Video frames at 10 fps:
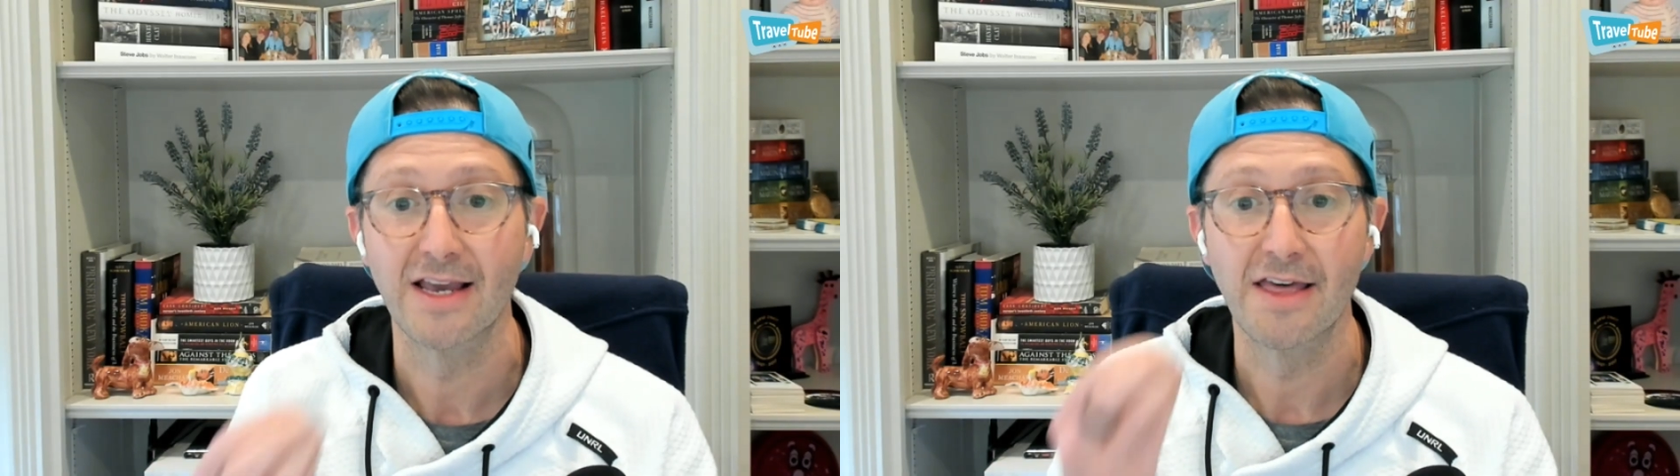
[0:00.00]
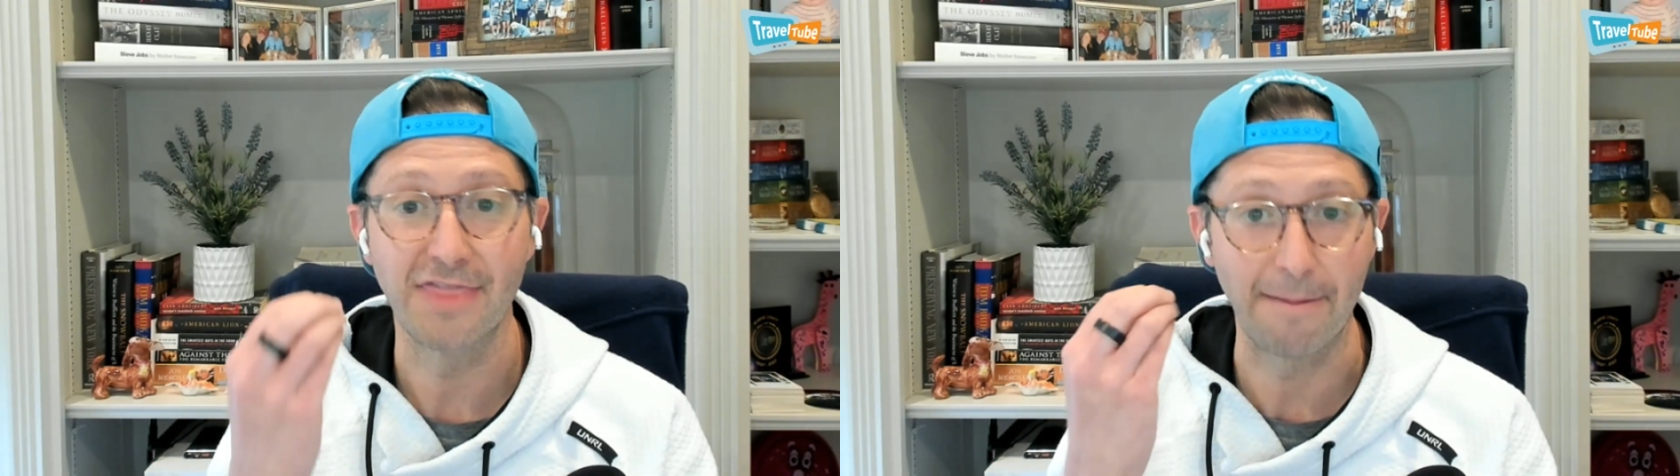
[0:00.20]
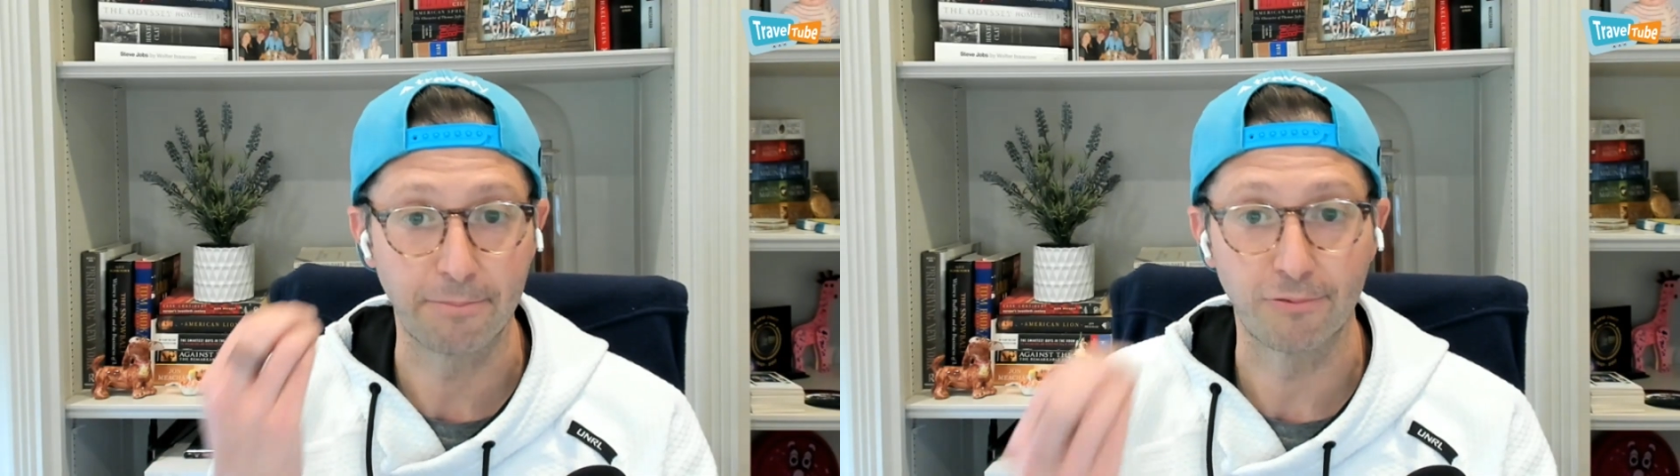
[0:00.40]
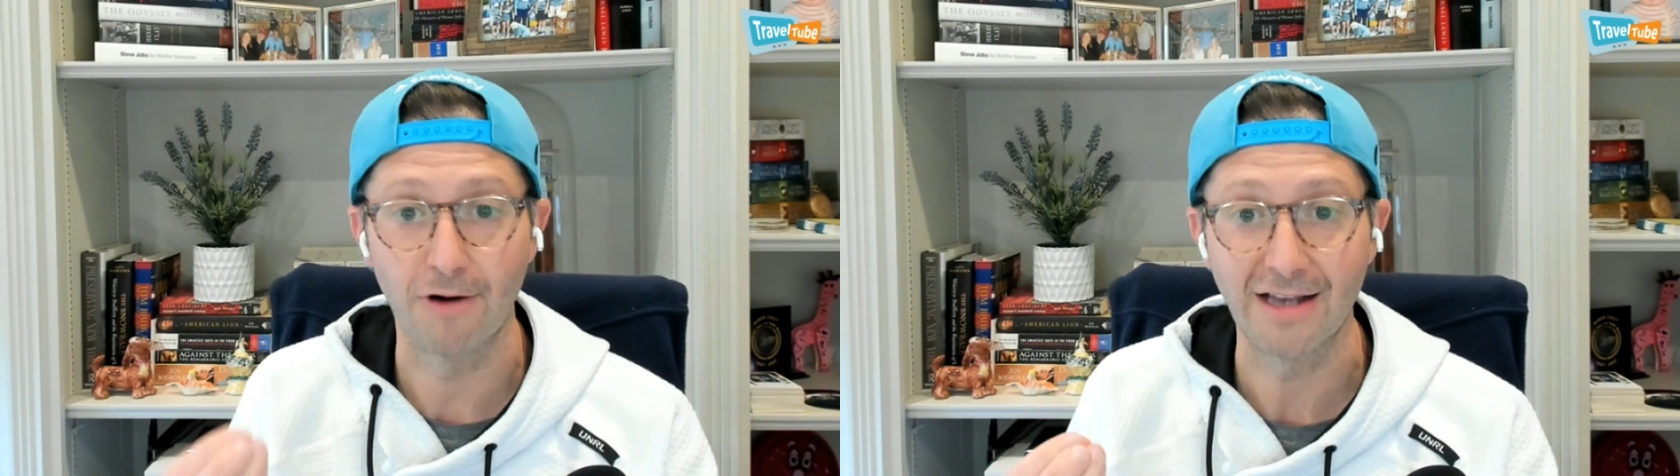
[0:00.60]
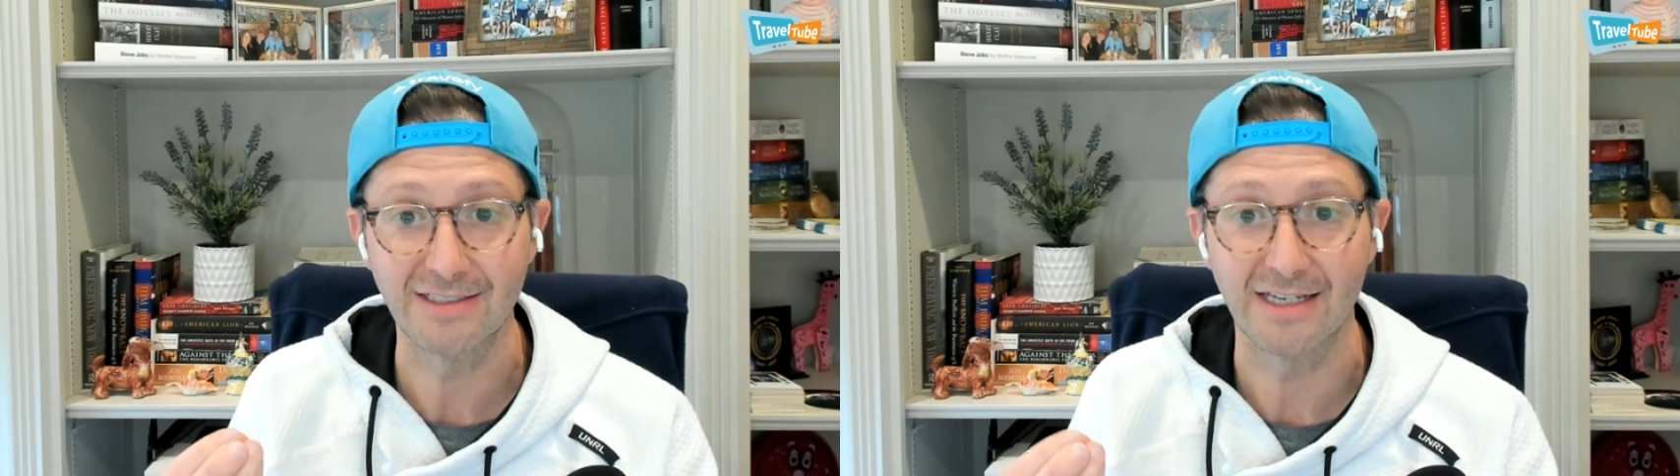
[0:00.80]
that
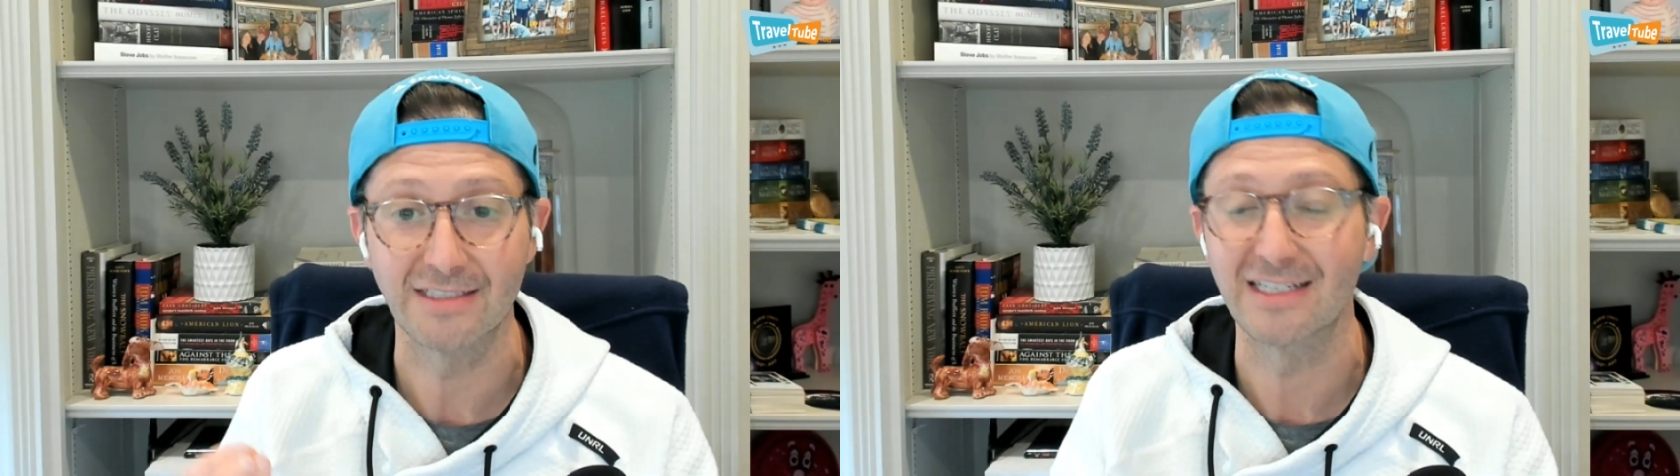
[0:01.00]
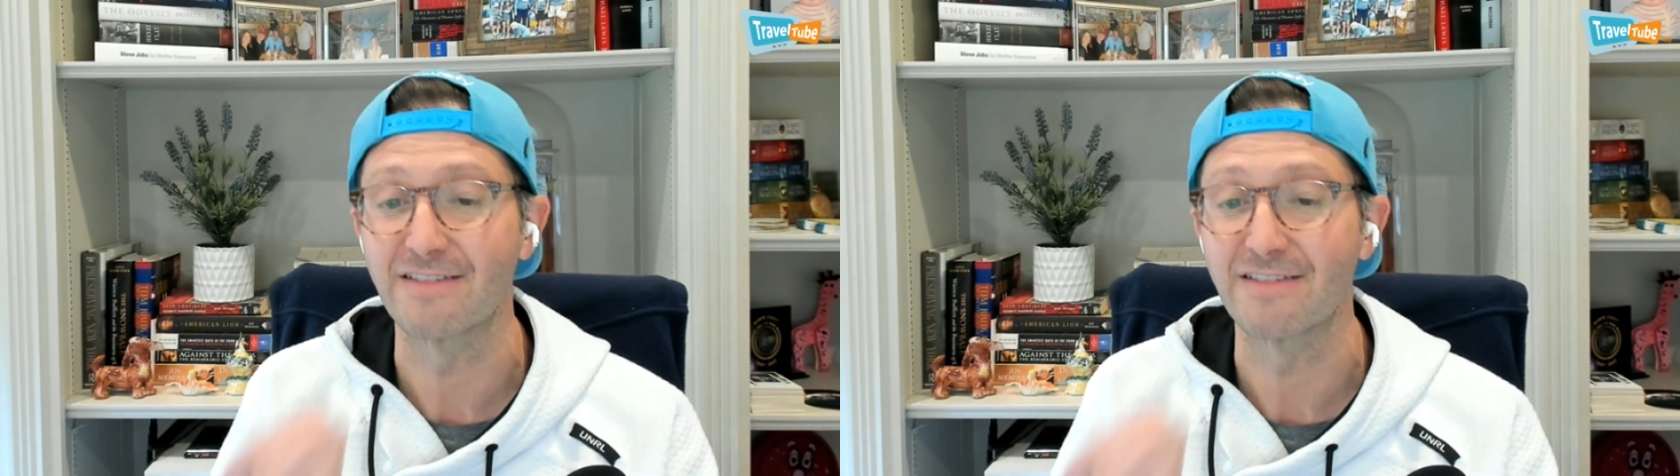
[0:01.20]
process is